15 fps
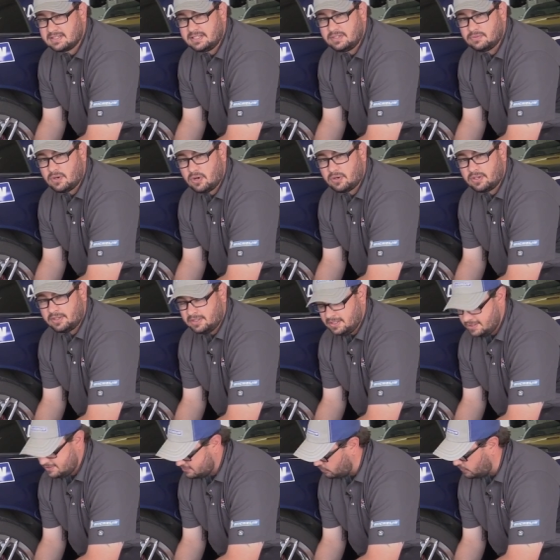clean rotor,
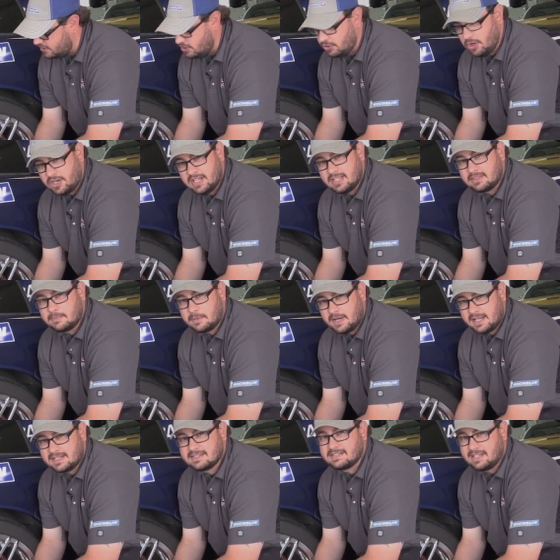so when you go to hit the
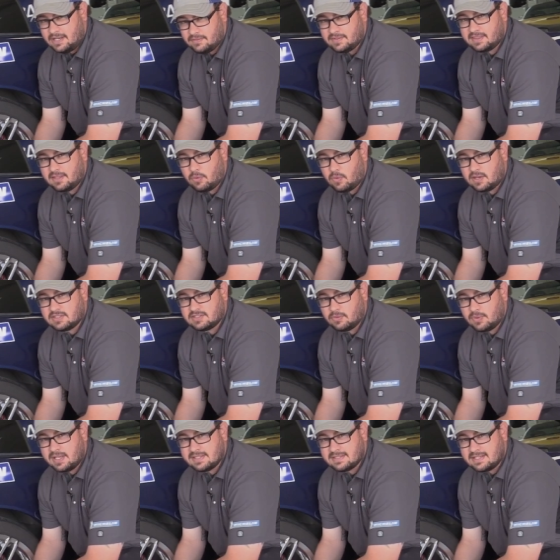brakes, everything works the
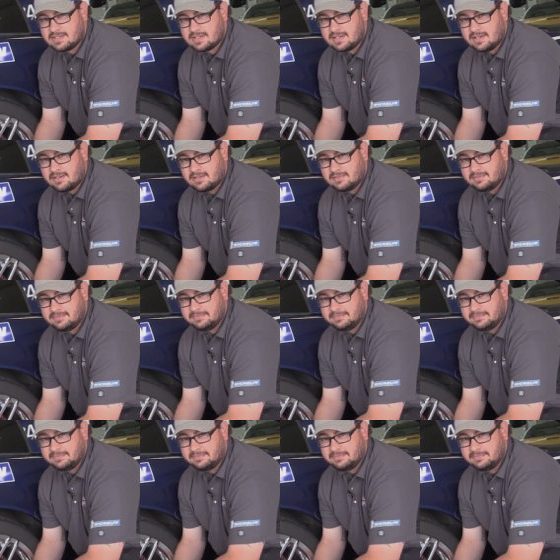way it's engineered.